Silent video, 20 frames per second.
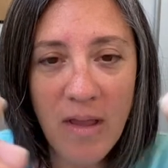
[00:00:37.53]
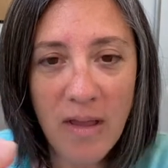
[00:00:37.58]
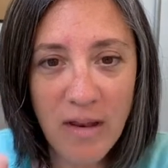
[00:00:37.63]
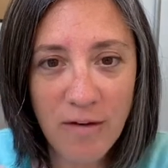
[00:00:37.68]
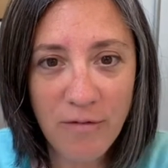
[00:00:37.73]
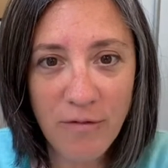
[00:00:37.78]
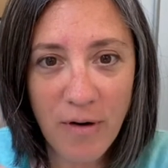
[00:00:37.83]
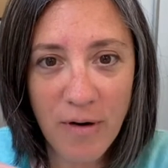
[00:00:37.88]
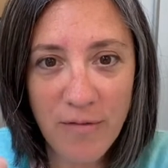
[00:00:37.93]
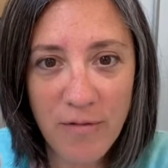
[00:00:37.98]
in
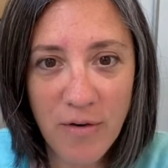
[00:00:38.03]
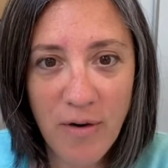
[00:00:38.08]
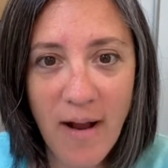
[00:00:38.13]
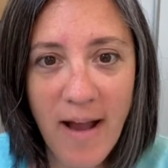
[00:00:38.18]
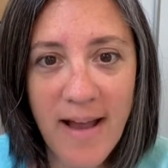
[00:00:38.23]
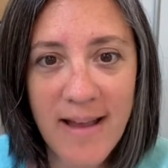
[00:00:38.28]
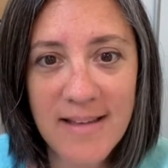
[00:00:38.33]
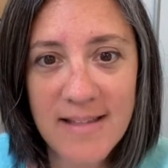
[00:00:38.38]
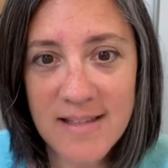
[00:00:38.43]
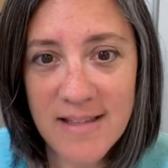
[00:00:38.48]
front of your
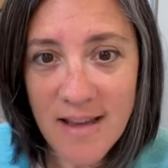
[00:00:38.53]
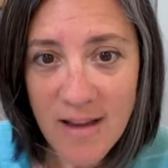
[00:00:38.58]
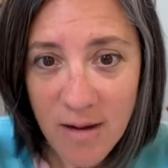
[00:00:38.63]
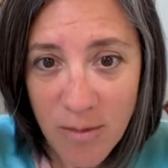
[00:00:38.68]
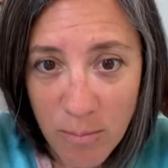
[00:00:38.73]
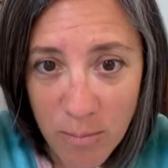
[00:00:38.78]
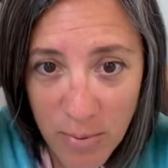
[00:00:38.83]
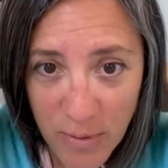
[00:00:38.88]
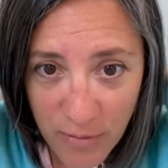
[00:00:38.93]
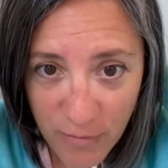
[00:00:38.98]
eyes
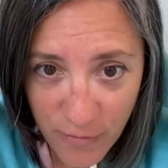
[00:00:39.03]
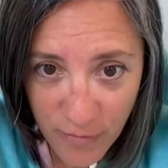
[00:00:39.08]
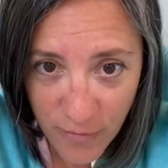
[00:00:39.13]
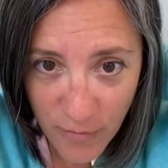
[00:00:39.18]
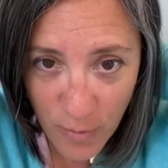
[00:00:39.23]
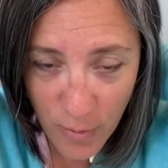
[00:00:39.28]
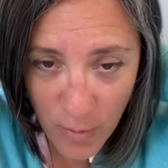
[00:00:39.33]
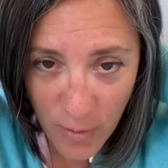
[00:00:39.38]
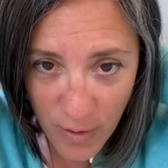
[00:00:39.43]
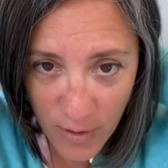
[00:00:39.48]

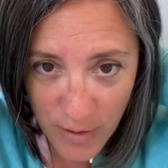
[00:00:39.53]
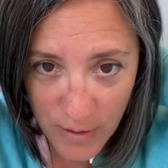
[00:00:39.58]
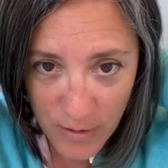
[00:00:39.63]
before